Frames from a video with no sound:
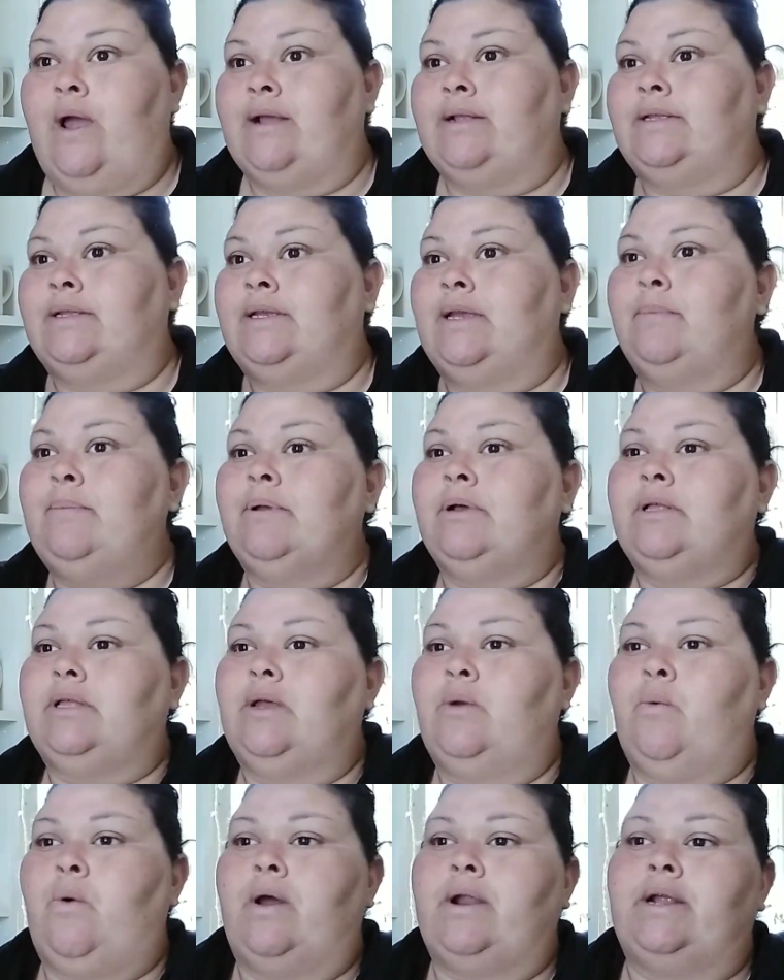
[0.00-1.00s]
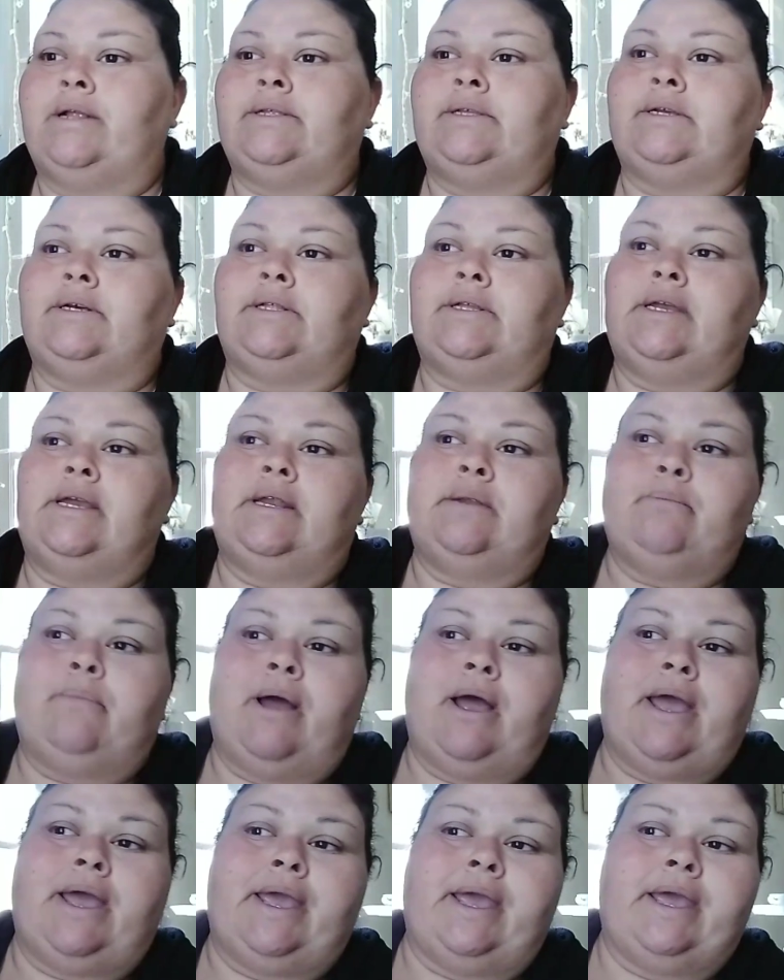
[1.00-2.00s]
I typically want it to clean
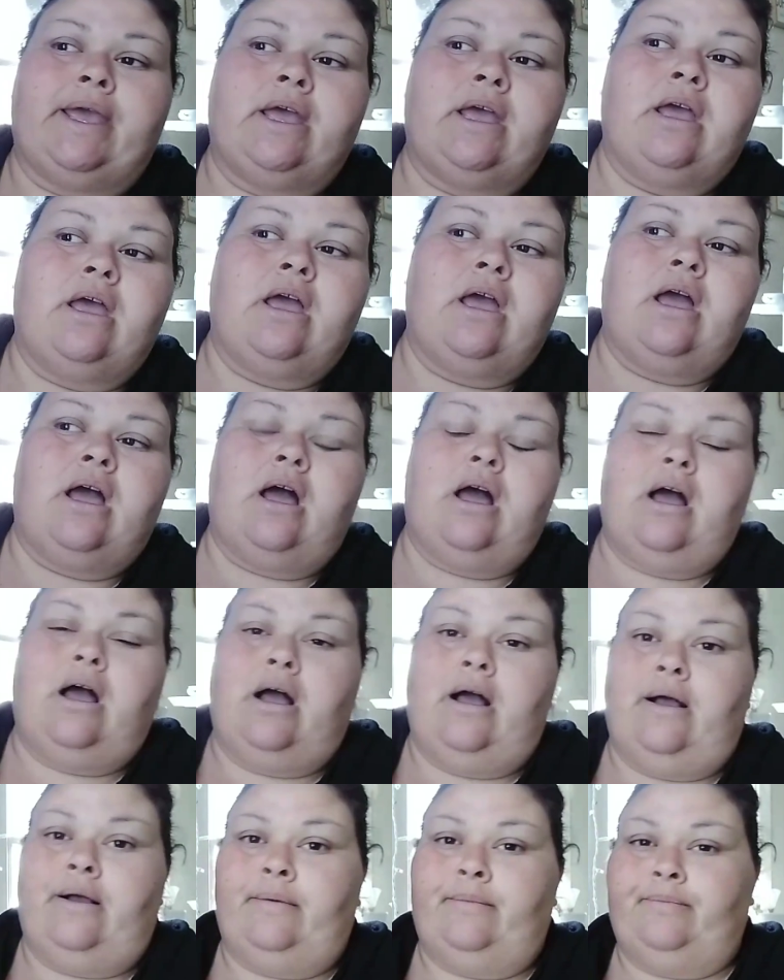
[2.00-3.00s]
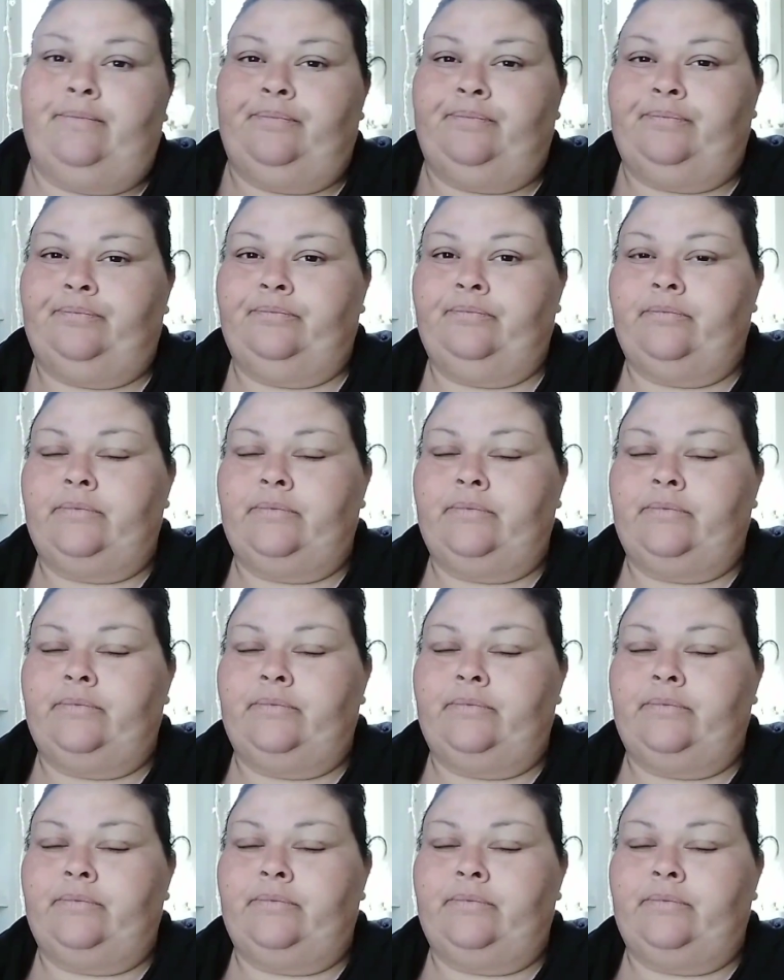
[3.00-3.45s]
my, um,